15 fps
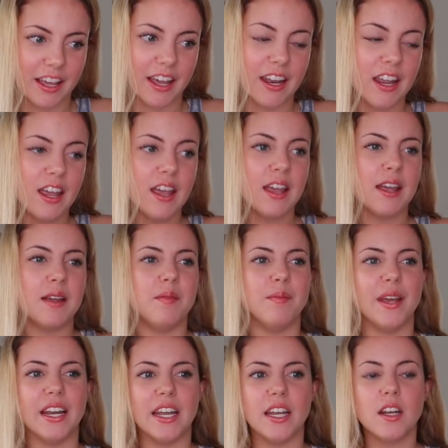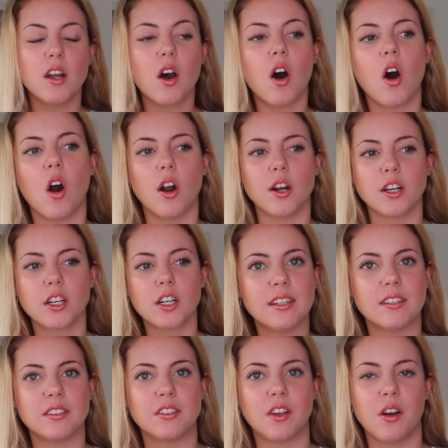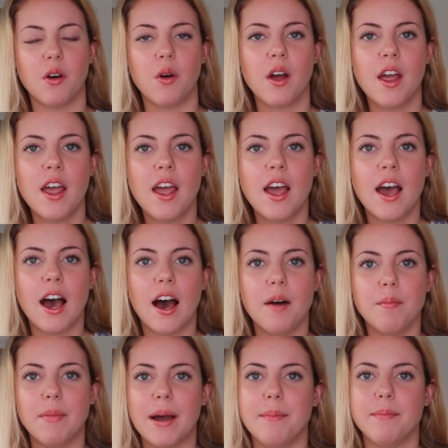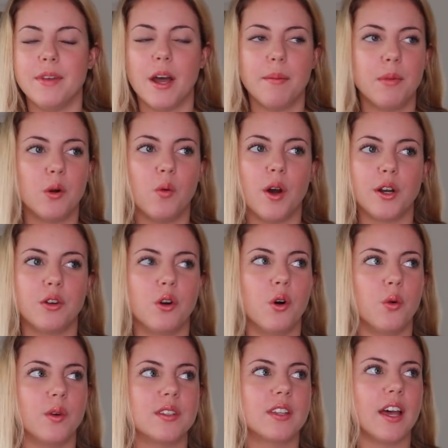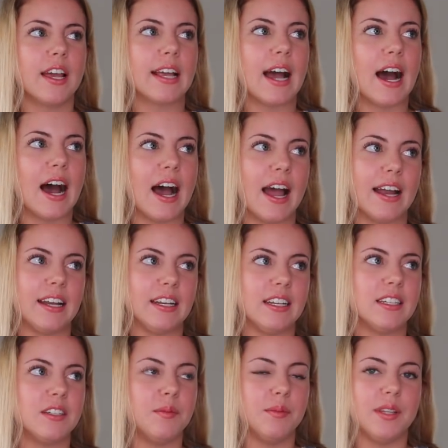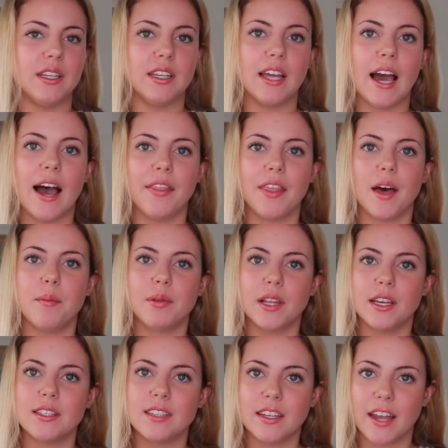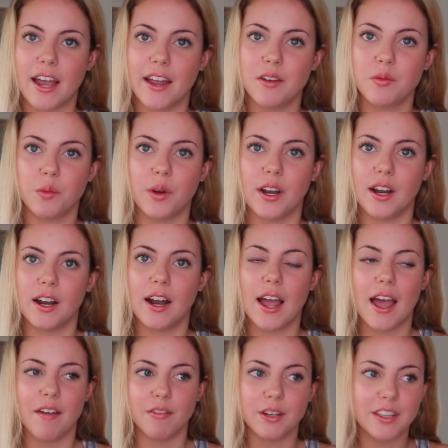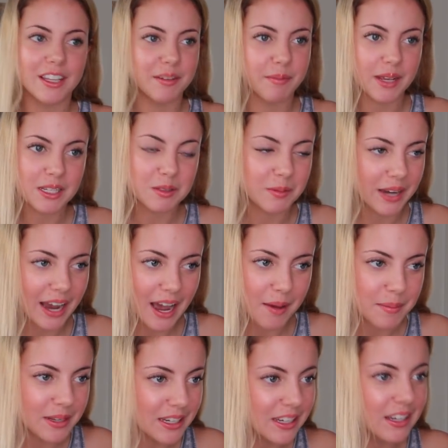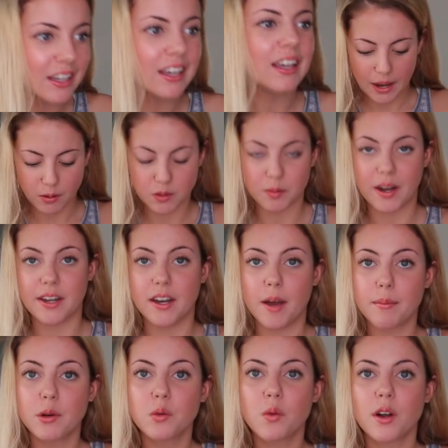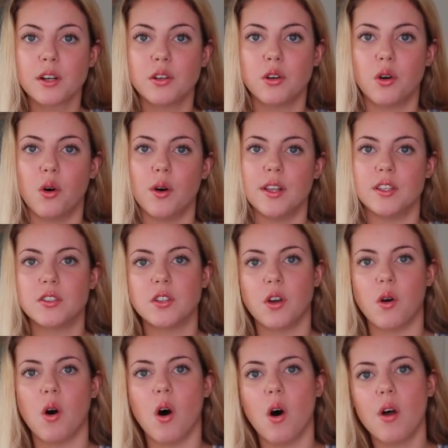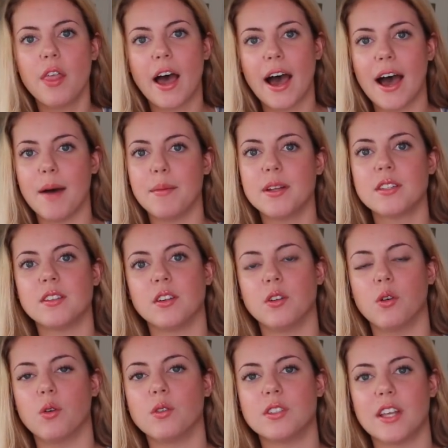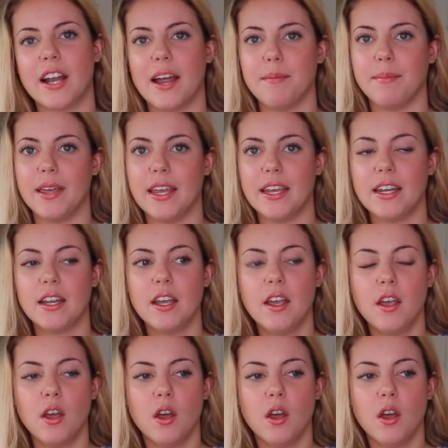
that made it harder. And so my number one goal was like, I need to be at that place again where everything makes me happy. That was my number one goal, and so all the habits and goals that I made